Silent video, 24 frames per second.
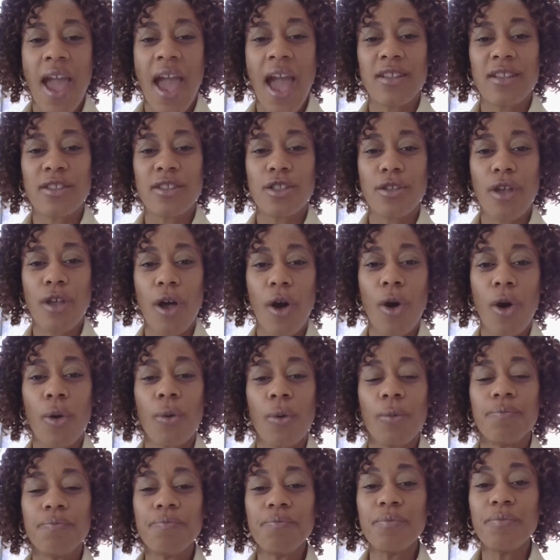And
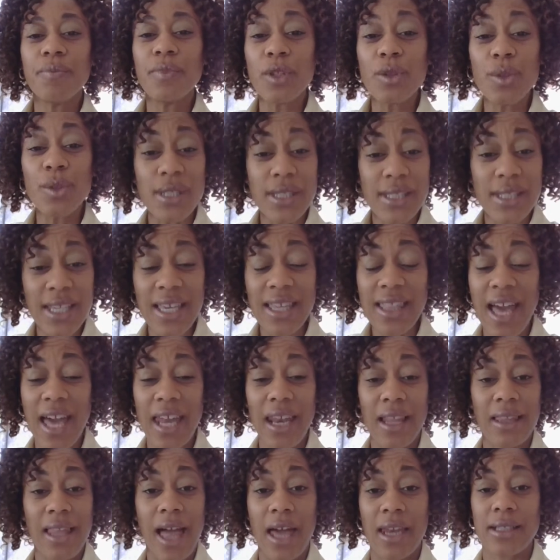so you see that
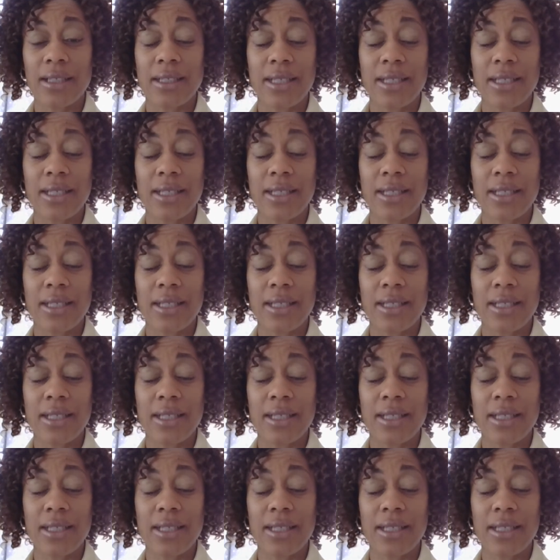a lot